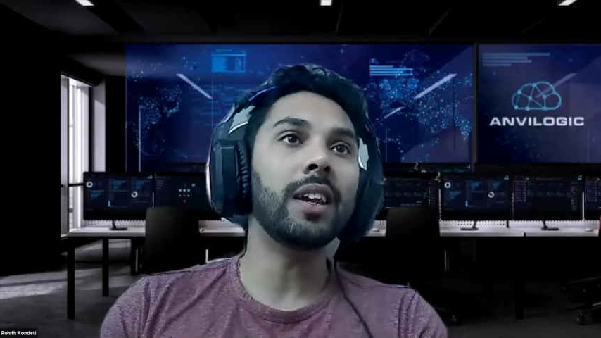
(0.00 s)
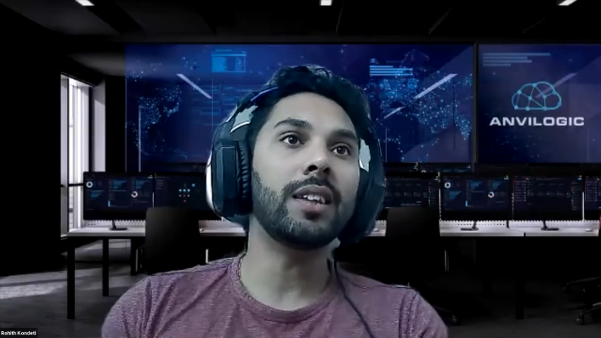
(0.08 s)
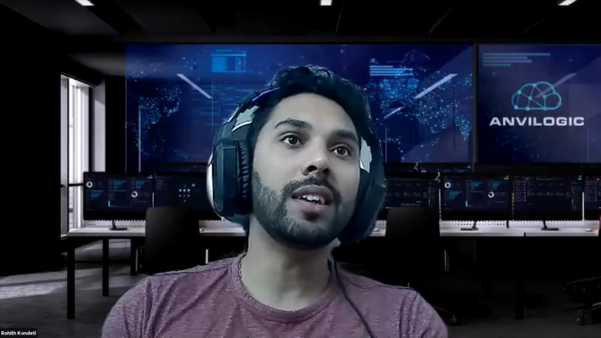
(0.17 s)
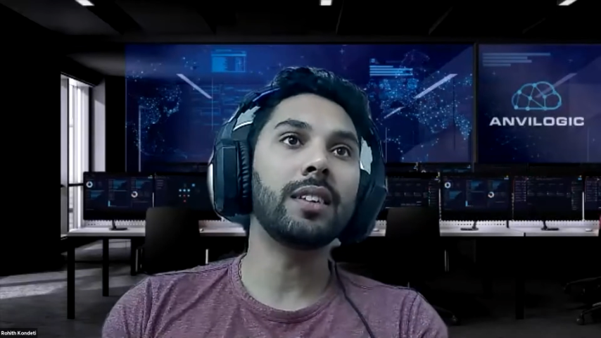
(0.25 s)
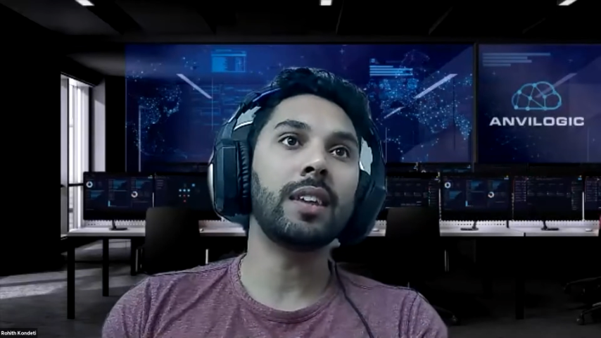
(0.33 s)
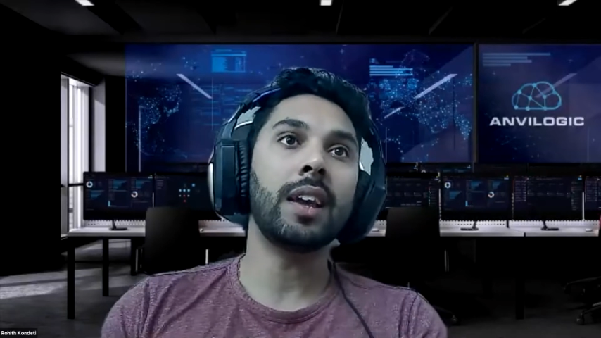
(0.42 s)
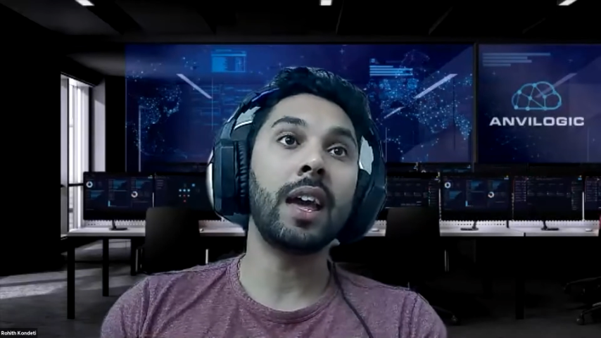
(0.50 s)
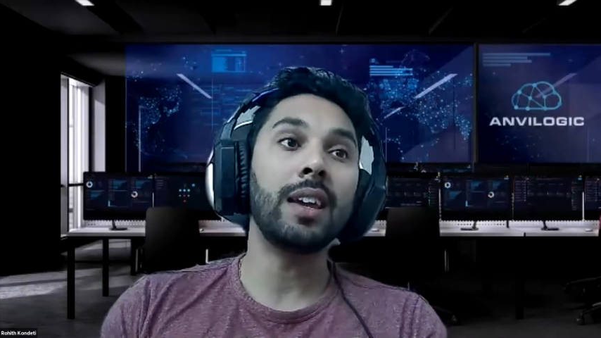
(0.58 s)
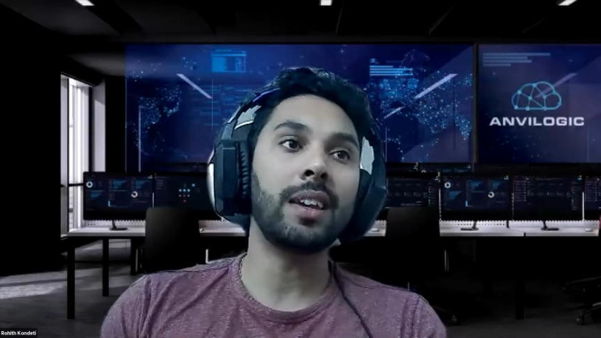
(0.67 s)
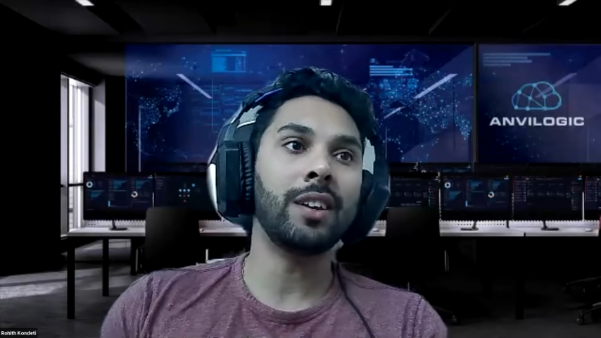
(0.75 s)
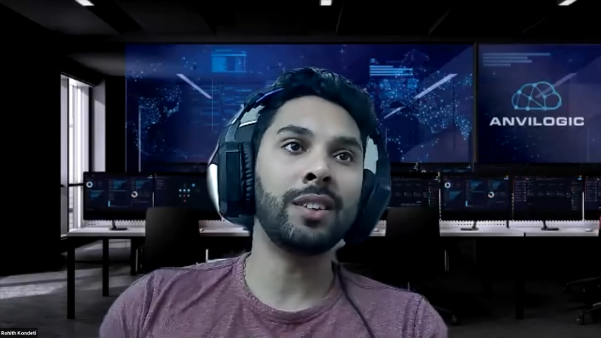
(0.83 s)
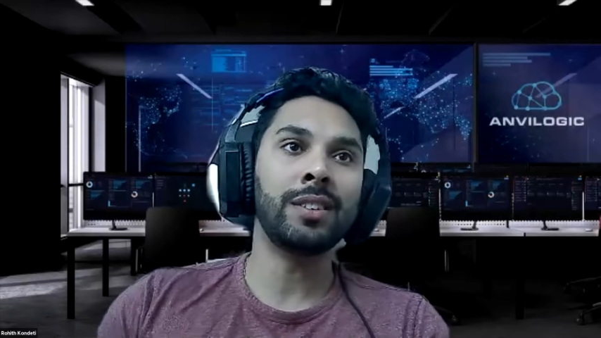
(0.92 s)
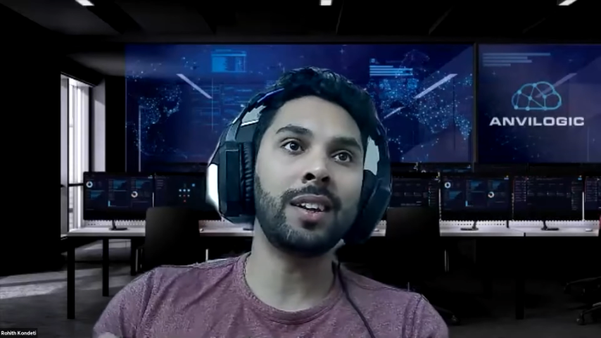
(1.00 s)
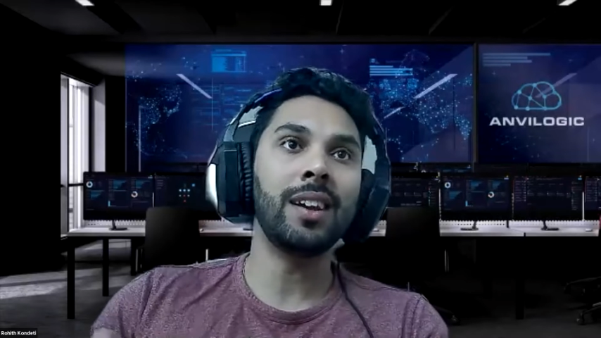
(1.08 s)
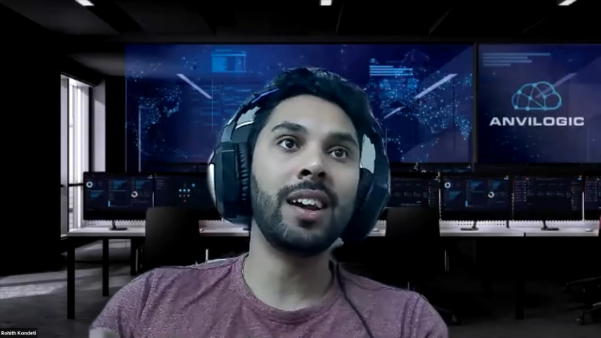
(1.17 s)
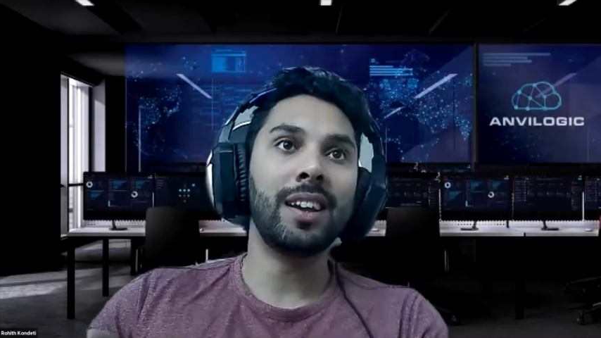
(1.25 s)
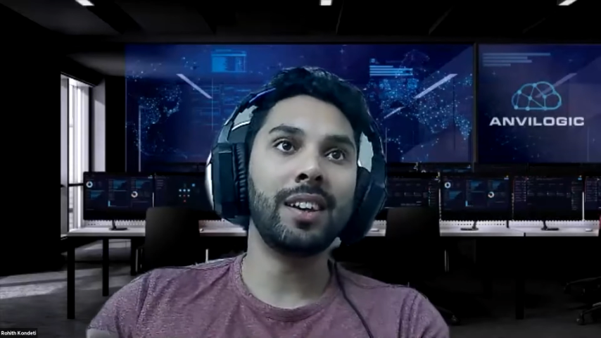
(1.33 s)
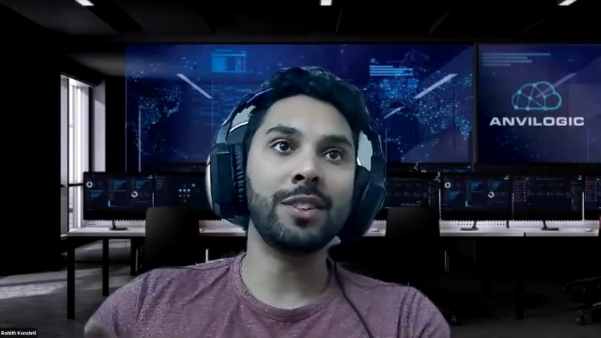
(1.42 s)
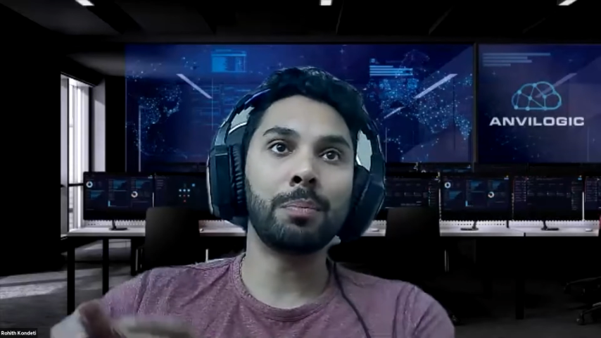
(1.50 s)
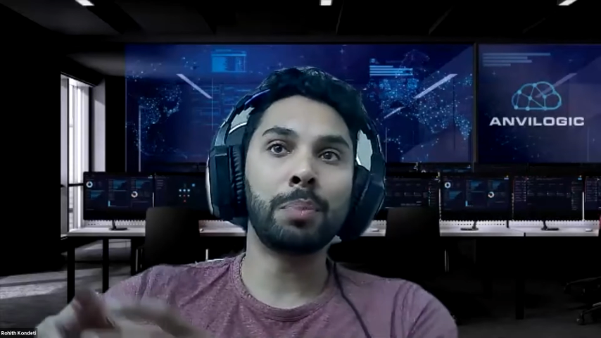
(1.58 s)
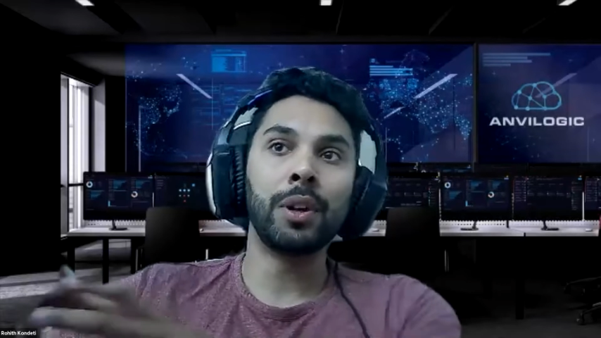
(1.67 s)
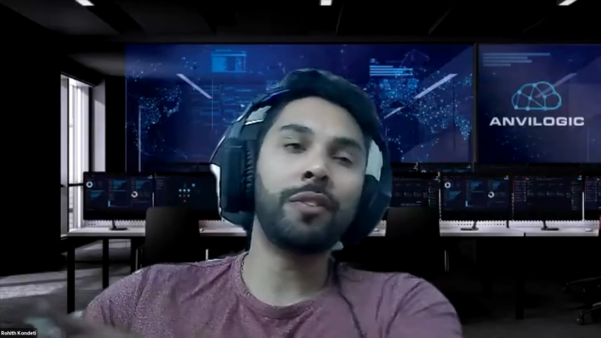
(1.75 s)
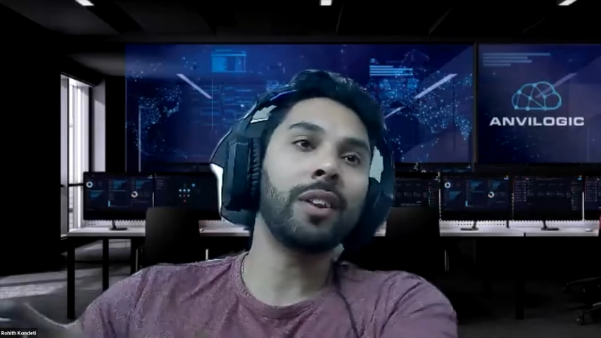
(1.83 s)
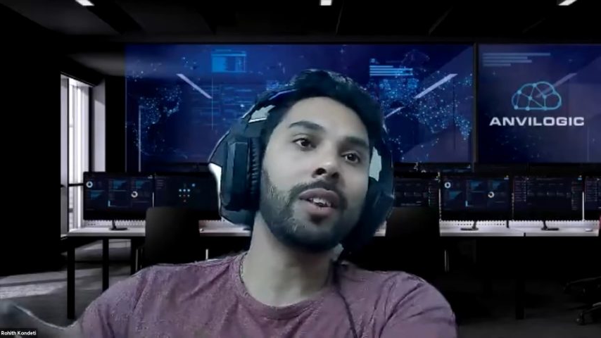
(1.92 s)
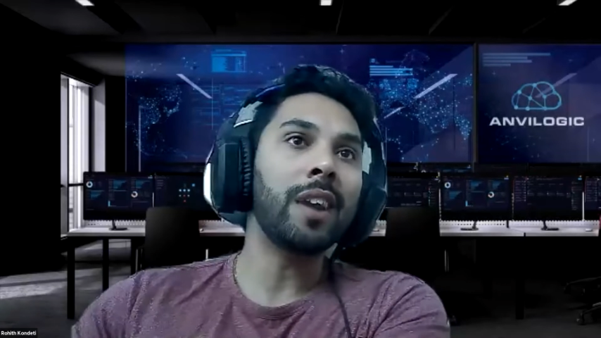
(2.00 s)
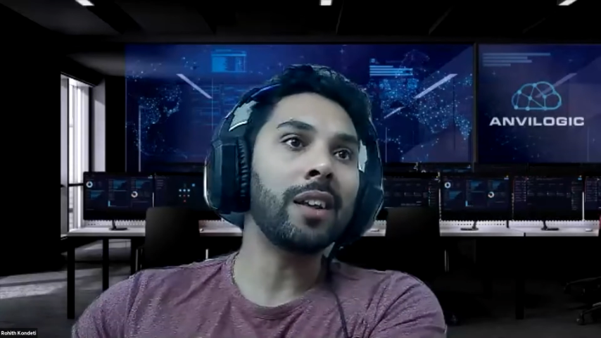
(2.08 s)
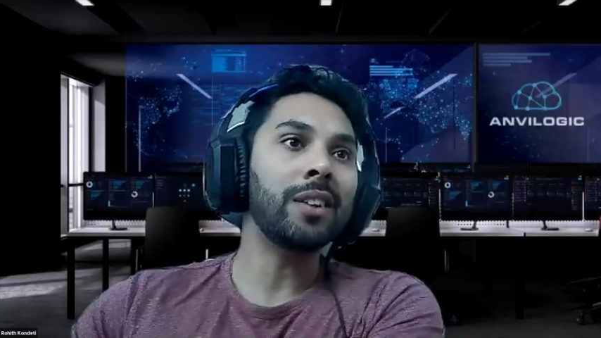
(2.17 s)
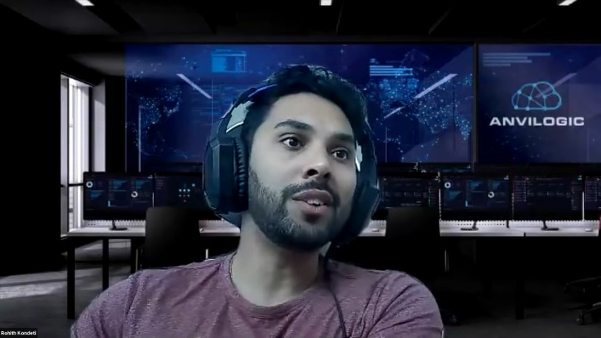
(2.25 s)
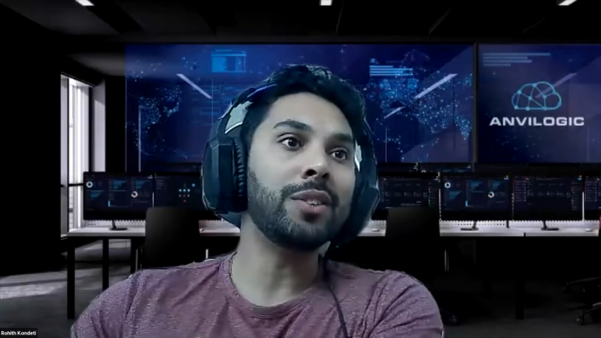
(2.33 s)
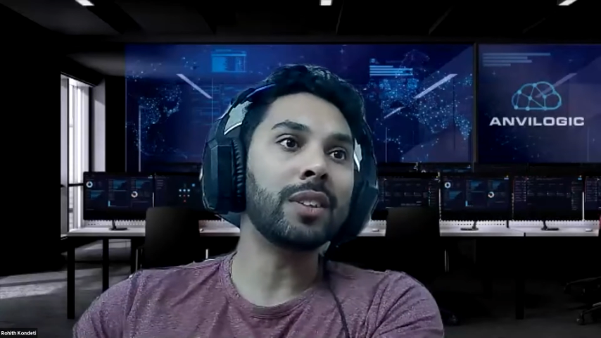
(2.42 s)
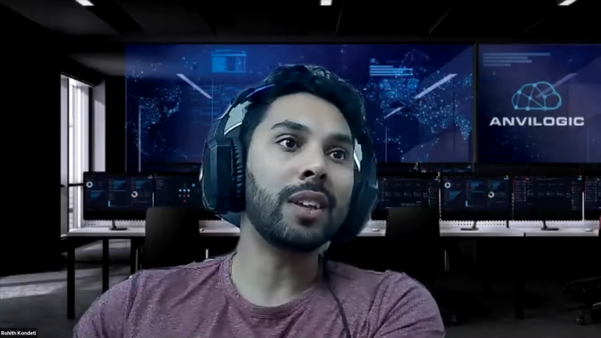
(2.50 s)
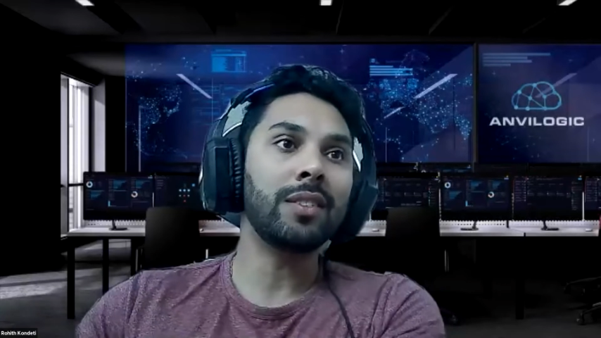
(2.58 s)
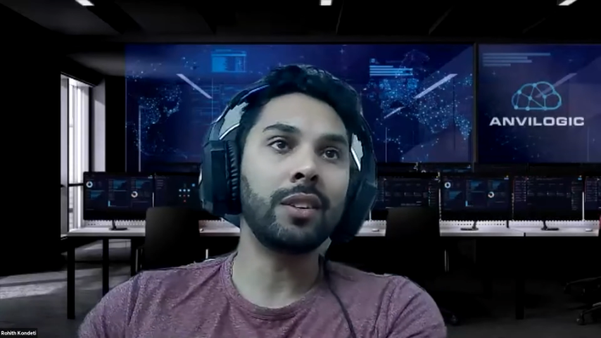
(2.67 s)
It's like saying, hey, here's a perfectly valid use case.